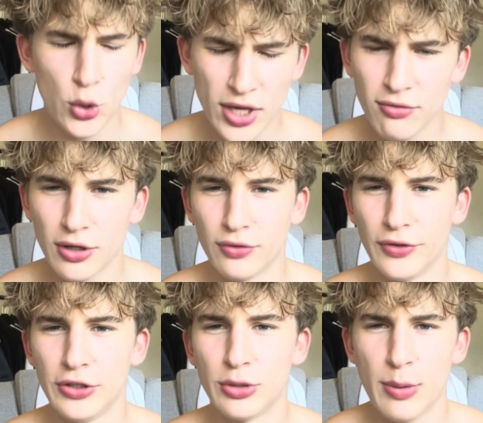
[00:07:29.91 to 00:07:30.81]
You eat real
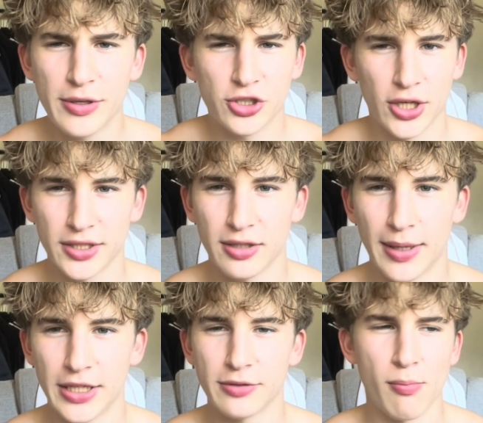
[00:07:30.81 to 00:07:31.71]
food, you won't be stressing
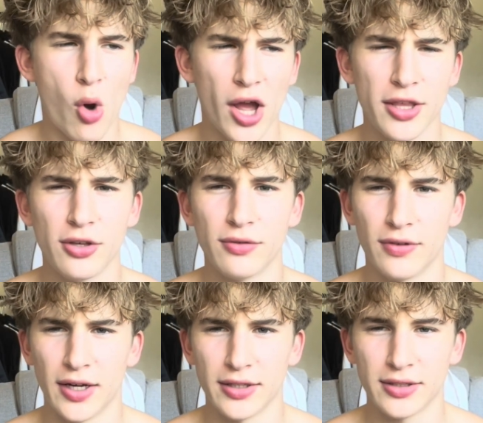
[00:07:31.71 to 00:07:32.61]
about these minute
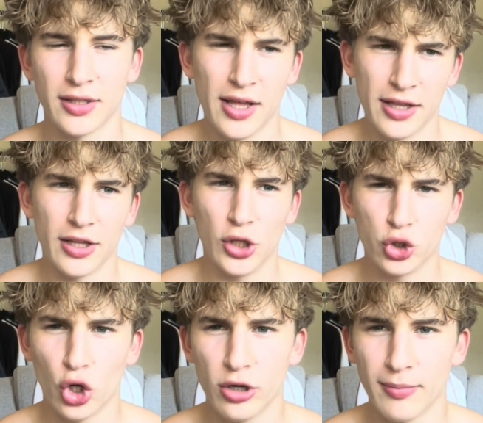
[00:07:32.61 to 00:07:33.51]
things that
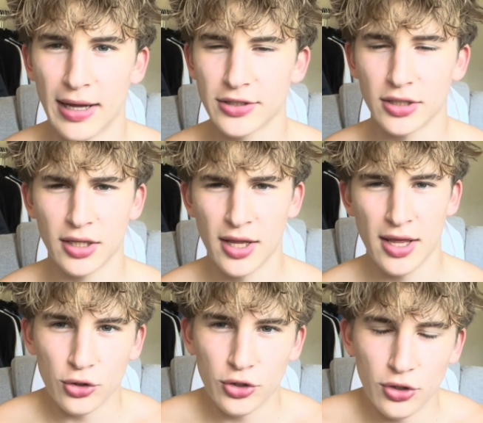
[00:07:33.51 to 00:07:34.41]
don't matter.
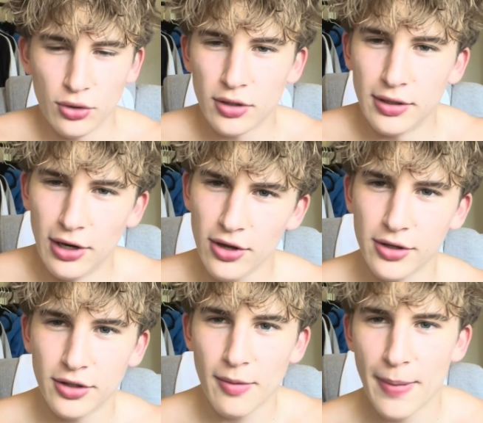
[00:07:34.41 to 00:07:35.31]
You look
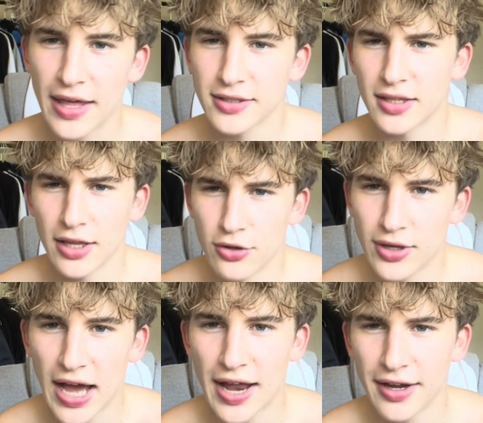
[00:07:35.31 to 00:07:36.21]
the best that you
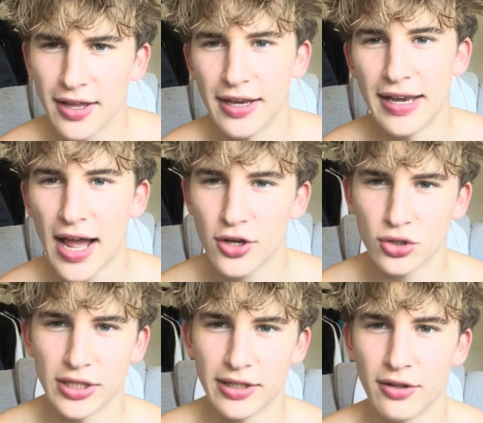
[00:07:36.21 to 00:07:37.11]
can
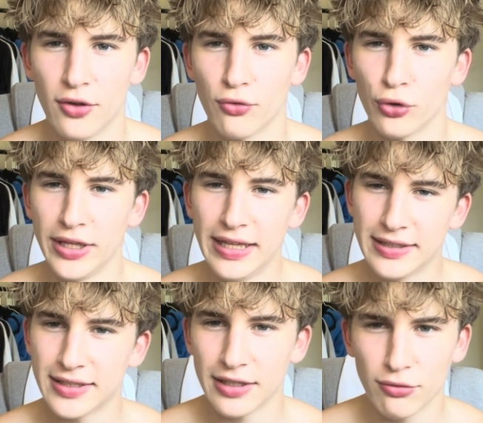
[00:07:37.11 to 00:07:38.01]
naturally through
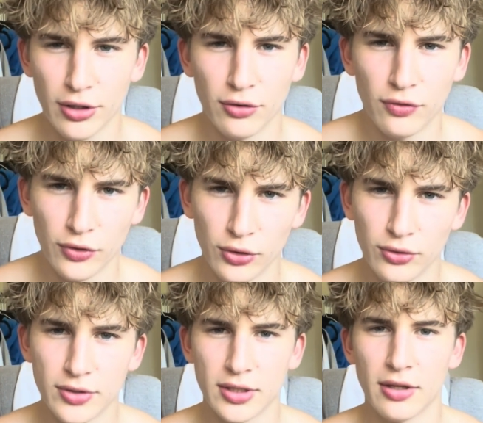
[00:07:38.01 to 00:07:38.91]
eating real
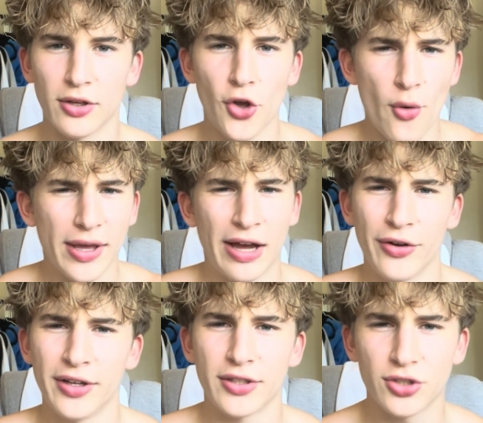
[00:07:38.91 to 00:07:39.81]
foods, going out
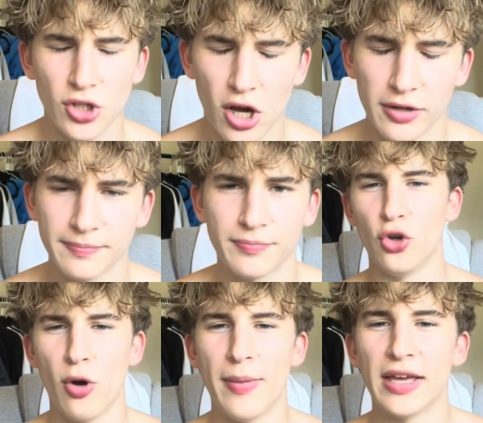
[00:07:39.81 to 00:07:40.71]
in the sun,
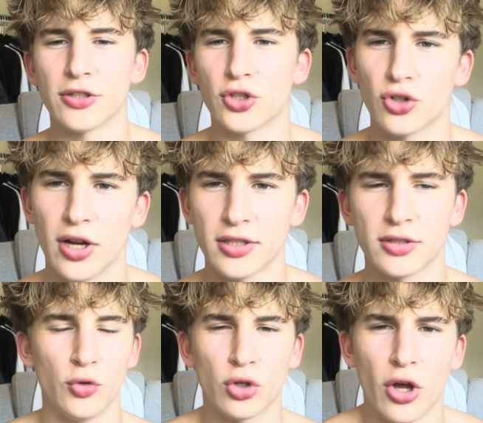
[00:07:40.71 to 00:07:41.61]
not being stressed.
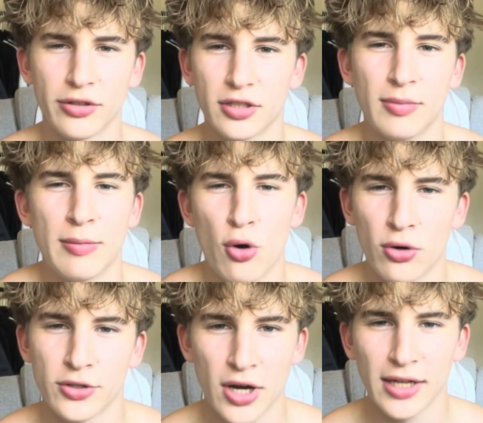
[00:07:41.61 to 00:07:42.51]
You're going to be more
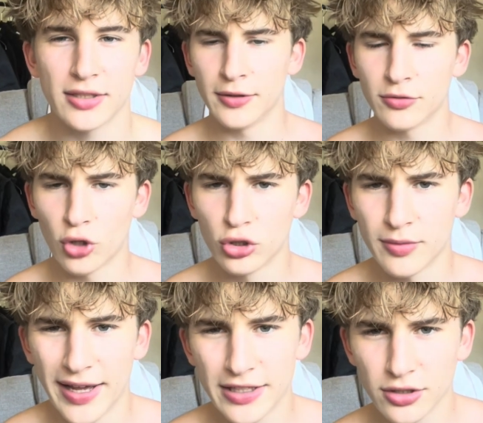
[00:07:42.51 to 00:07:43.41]
attractive. Go to
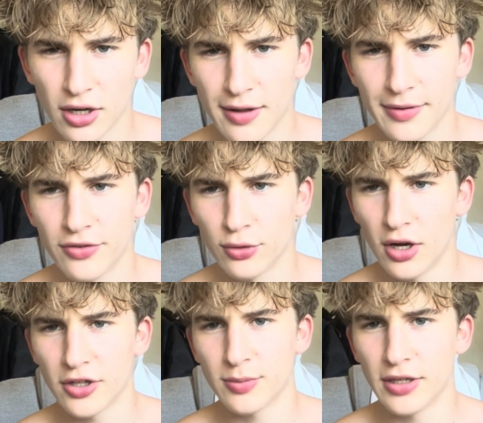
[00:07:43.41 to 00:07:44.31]
my Instagram if you want to
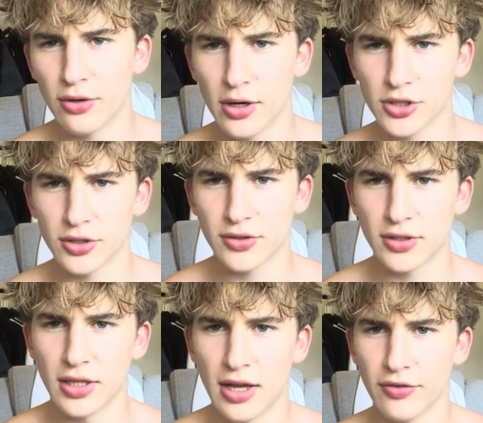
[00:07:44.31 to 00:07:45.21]
ask me any questions.
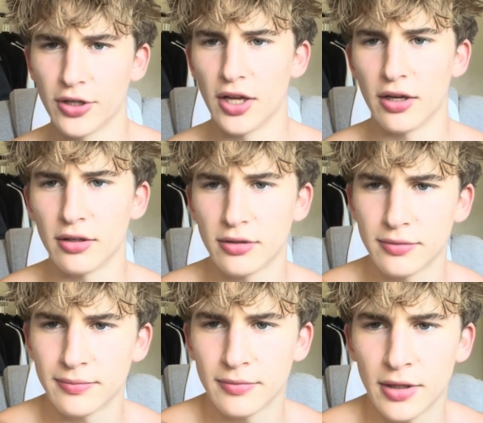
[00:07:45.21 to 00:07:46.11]
Have a good day.
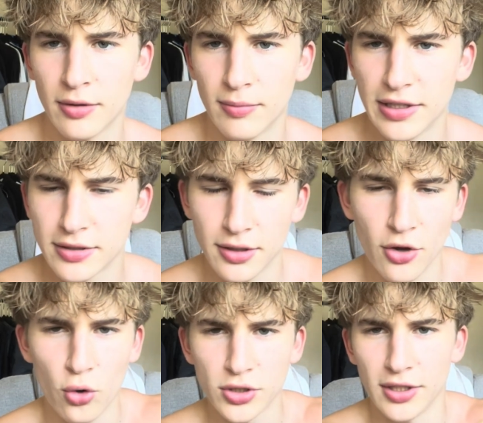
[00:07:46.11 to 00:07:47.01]
Please
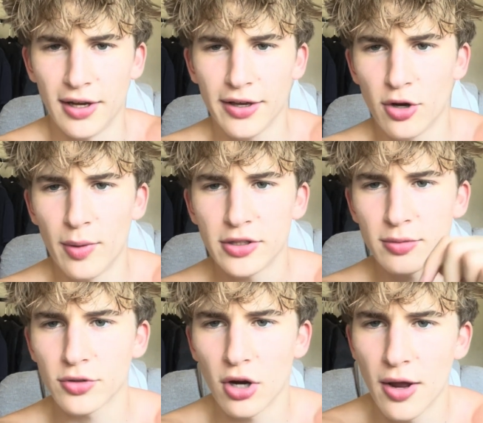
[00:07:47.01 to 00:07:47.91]
also like, comment,
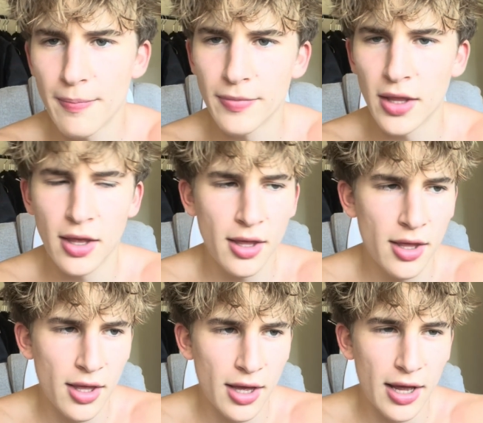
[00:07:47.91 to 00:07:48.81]
subscribe,
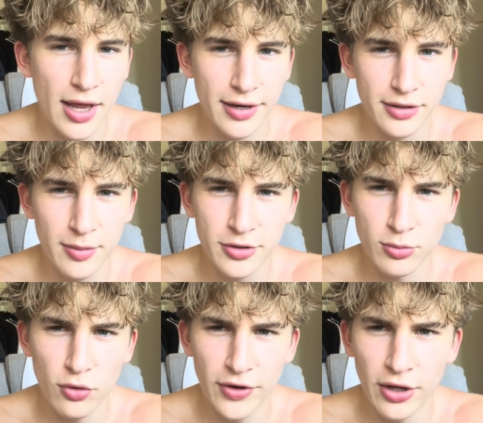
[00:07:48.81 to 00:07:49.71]
and give me some
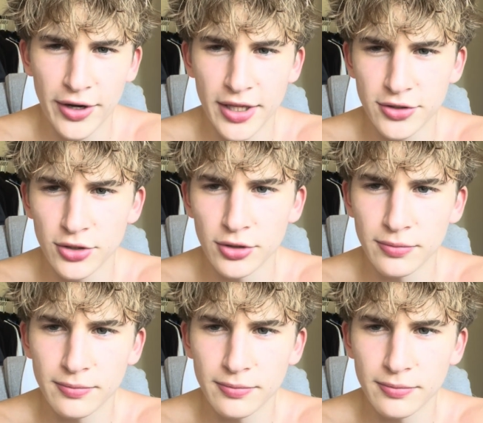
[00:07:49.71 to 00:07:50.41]
more video ideas too.